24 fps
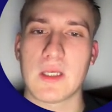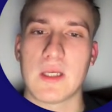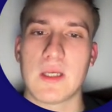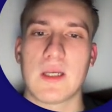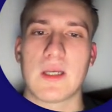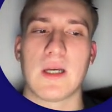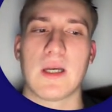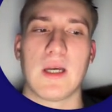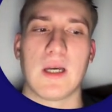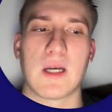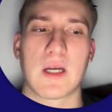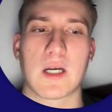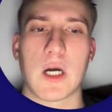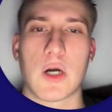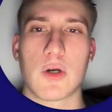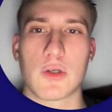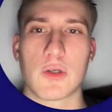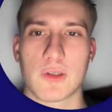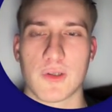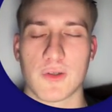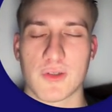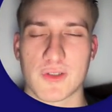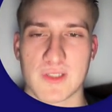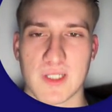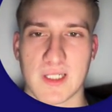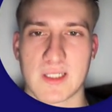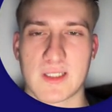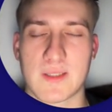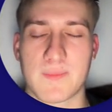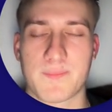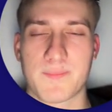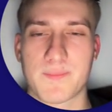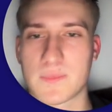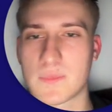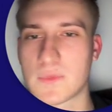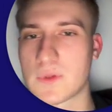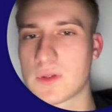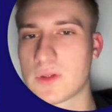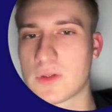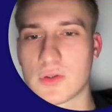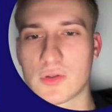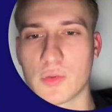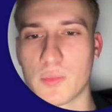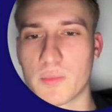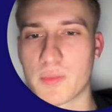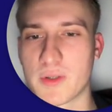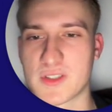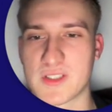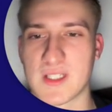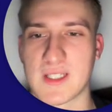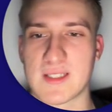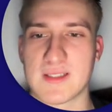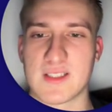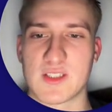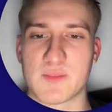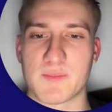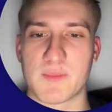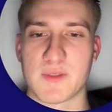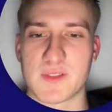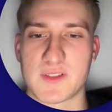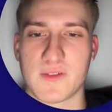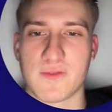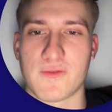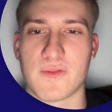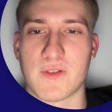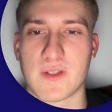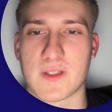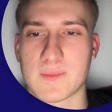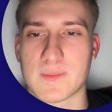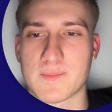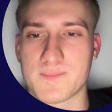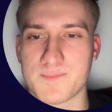how it looks like to present this specific